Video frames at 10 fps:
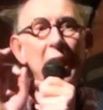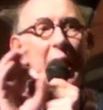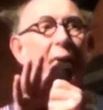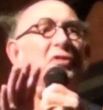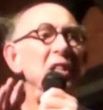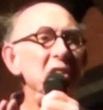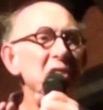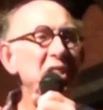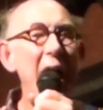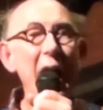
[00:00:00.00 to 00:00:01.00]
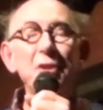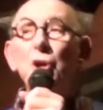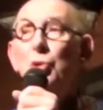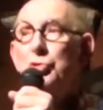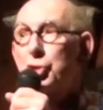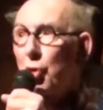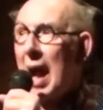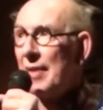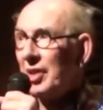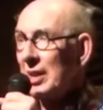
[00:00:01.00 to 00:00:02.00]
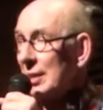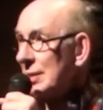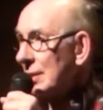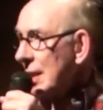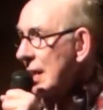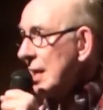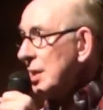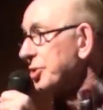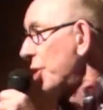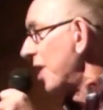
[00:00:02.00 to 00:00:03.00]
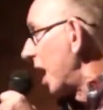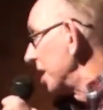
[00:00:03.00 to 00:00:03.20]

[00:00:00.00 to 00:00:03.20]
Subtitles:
they have to decide who's driving. So